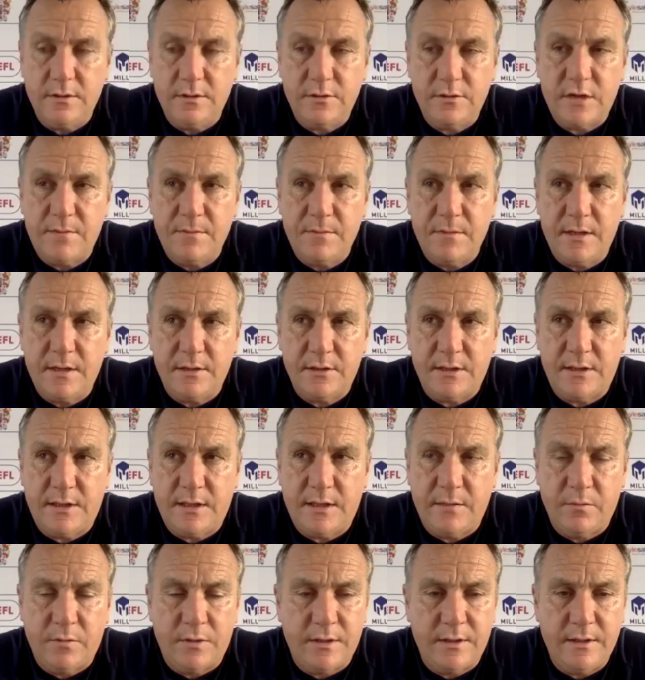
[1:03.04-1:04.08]
Tranmere has to
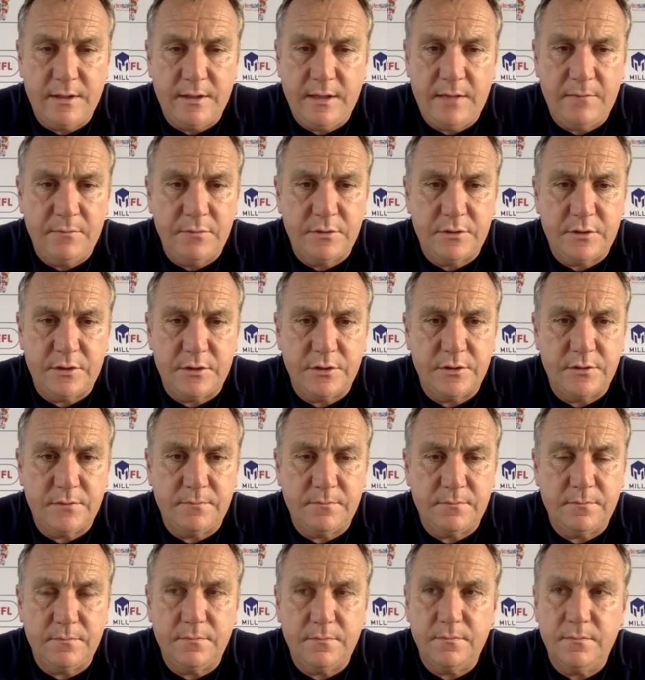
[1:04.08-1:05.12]
keep winning games, because
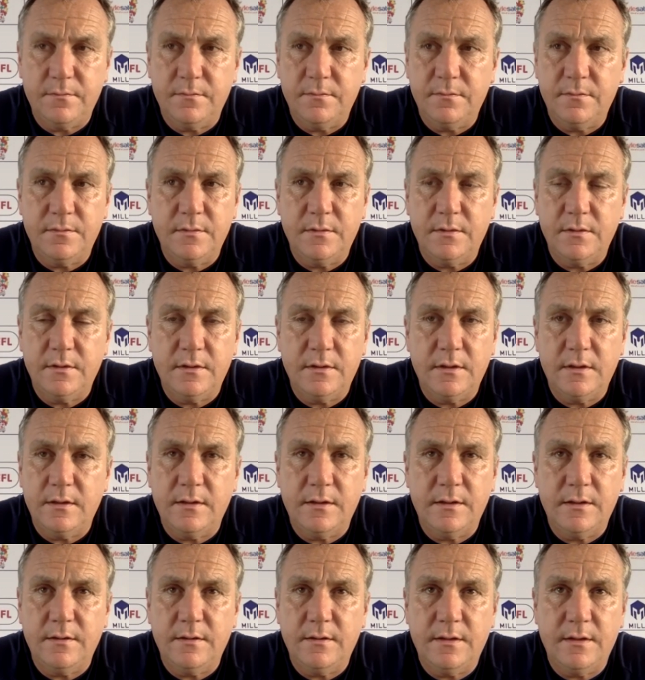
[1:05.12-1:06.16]

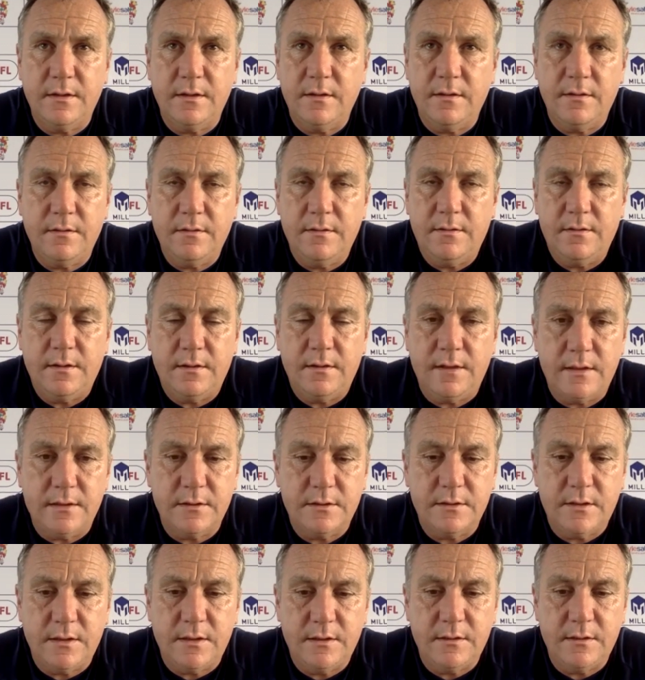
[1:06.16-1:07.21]

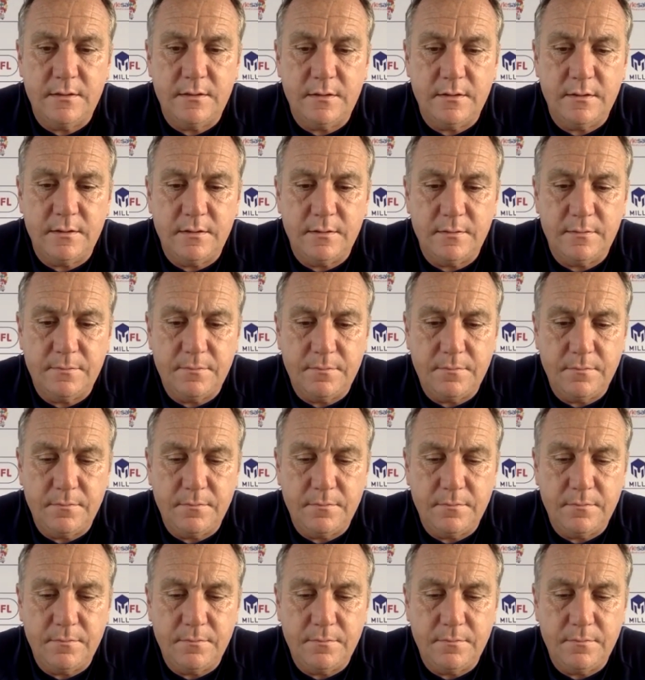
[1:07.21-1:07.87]
that's what the